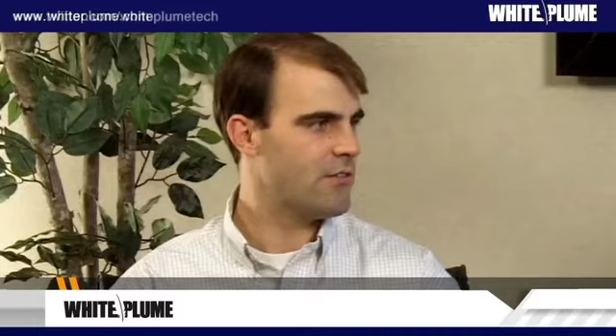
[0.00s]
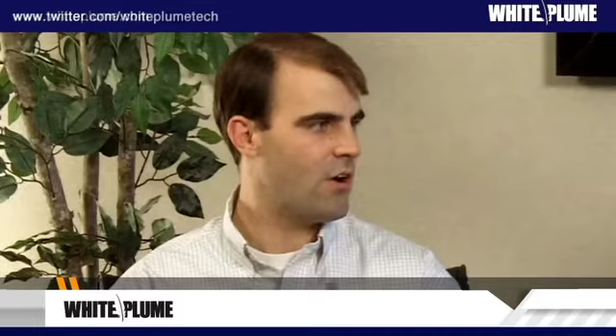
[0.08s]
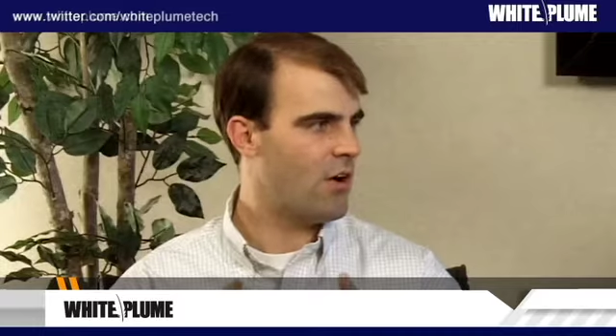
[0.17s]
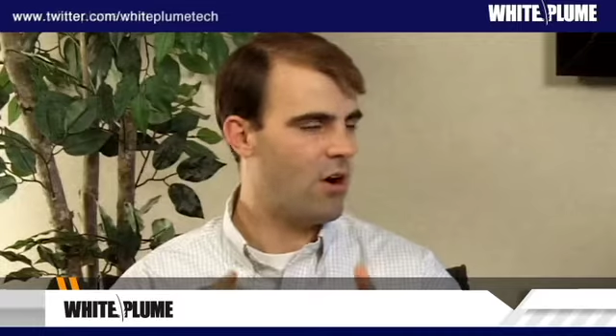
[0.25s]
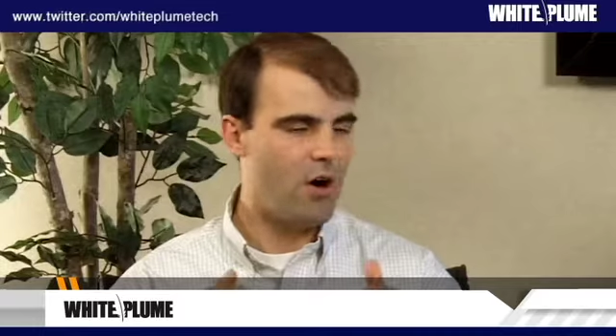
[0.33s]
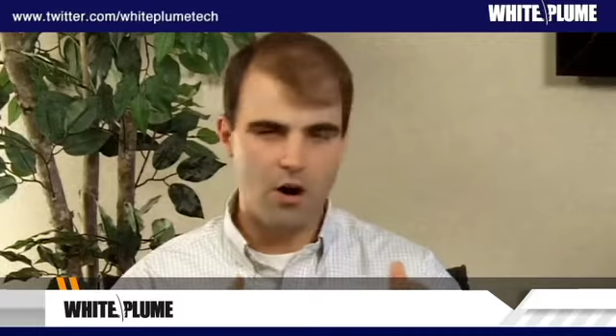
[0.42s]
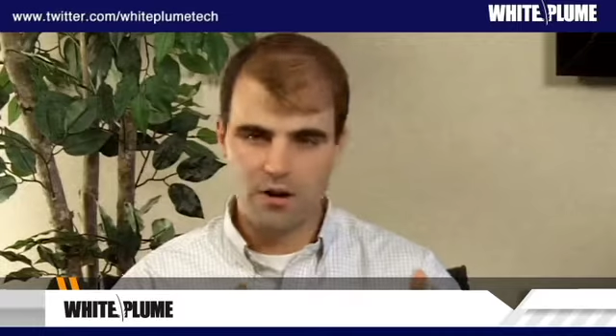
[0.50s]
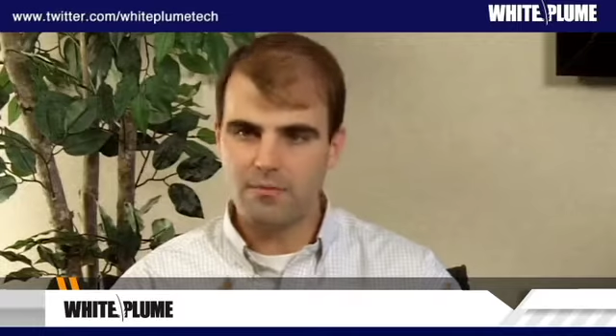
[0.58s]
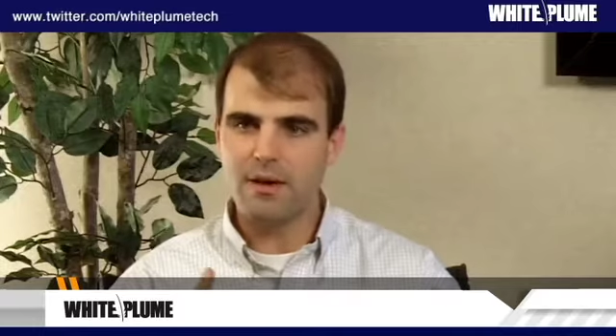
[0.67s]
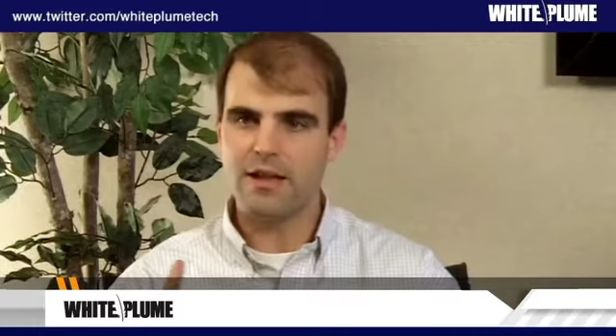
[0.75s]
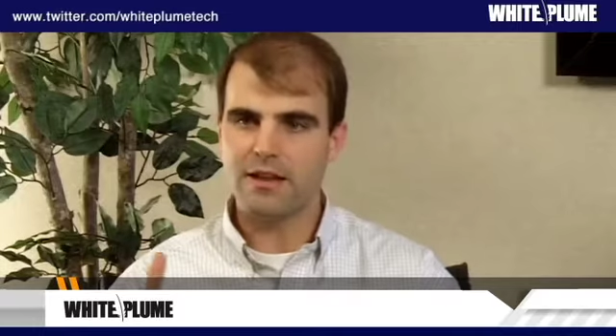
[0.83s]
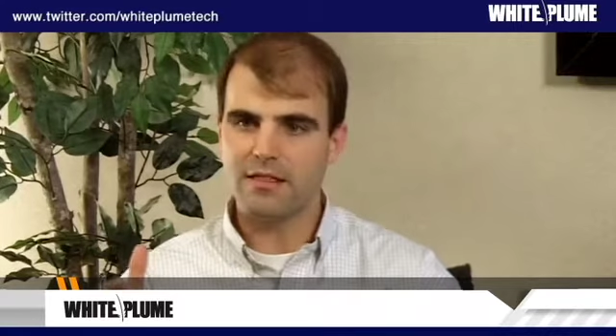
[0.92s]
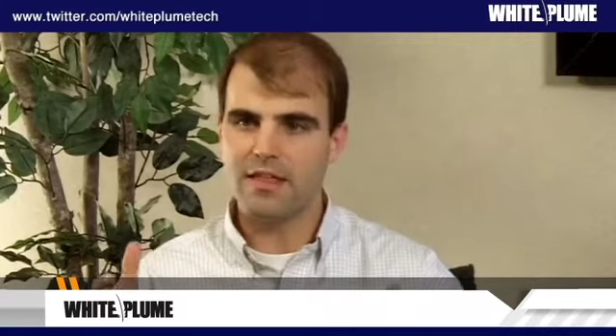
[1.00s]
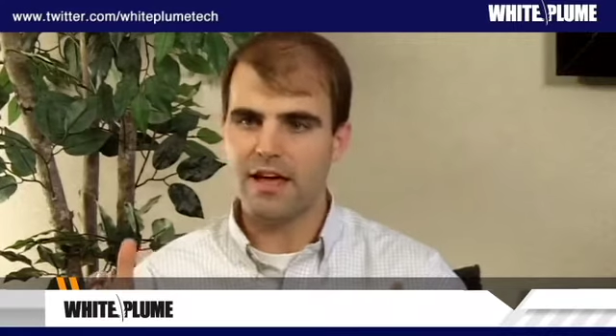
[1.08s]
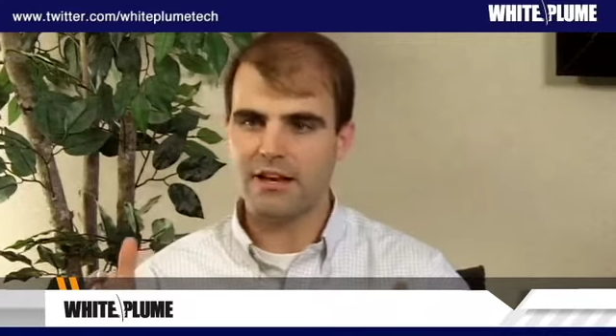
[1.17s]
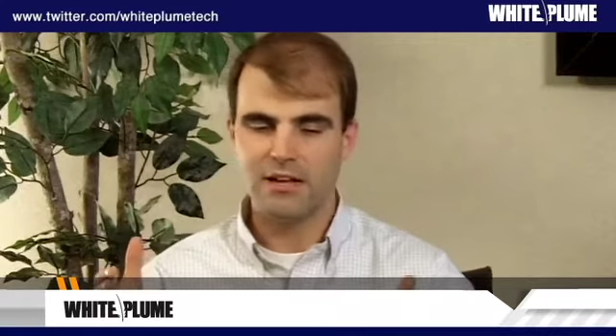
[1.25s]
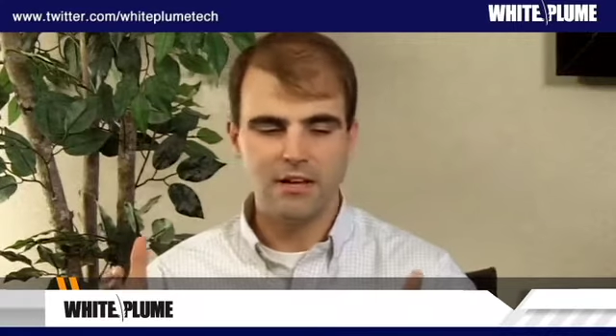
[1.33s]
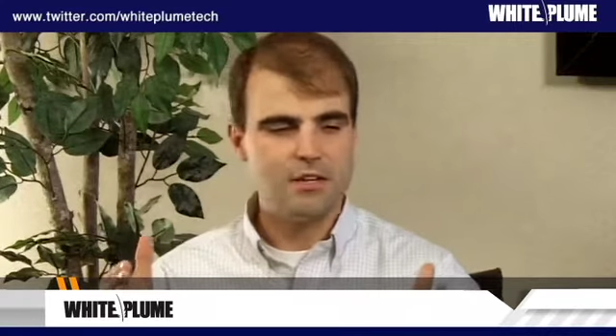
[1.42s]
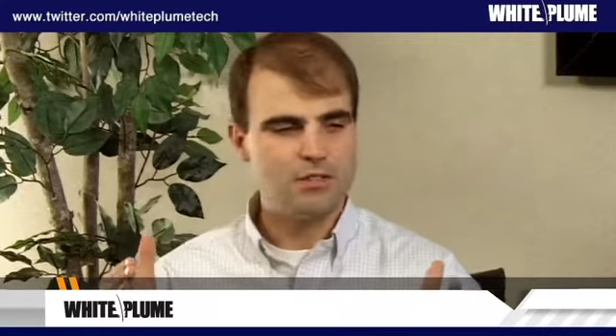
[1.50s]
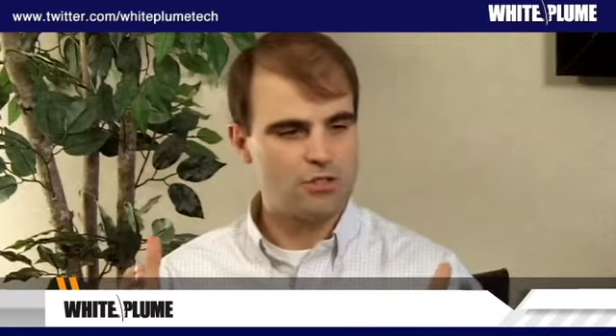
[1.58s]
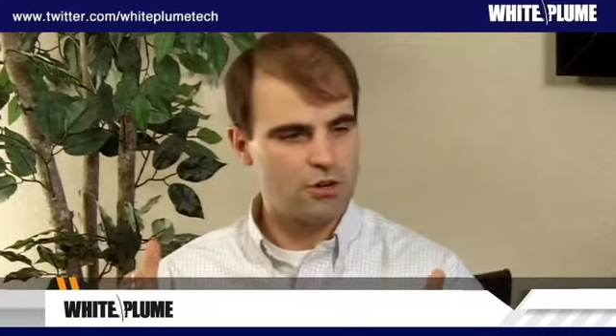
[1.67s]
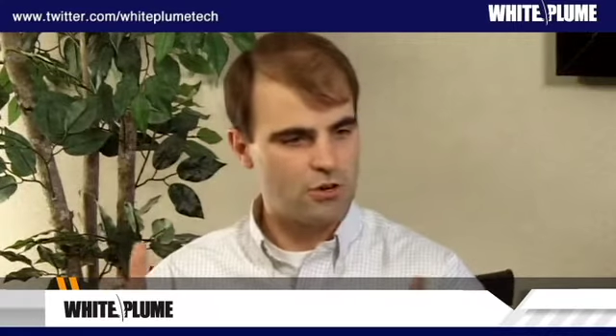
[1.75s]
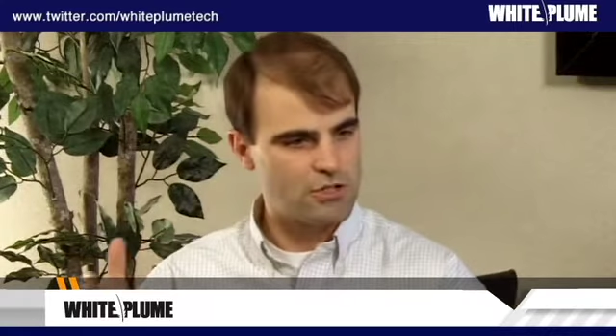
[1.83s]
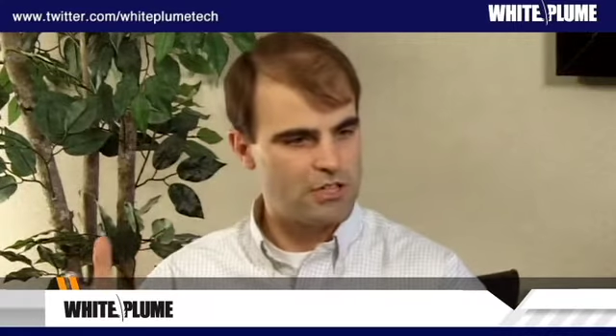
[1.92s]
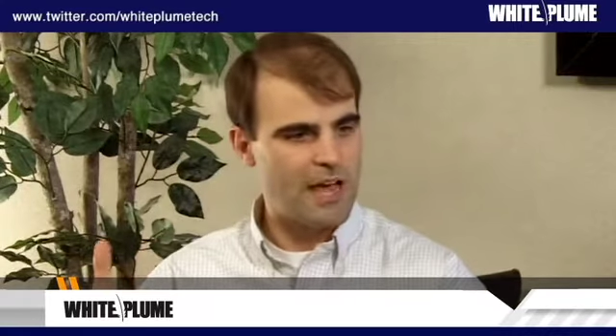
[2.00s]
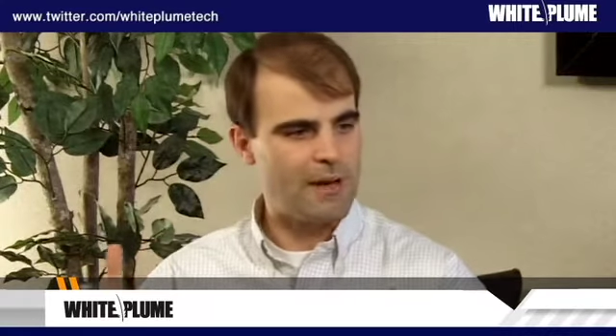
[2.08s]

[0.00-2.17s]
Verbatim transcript: of automating that charge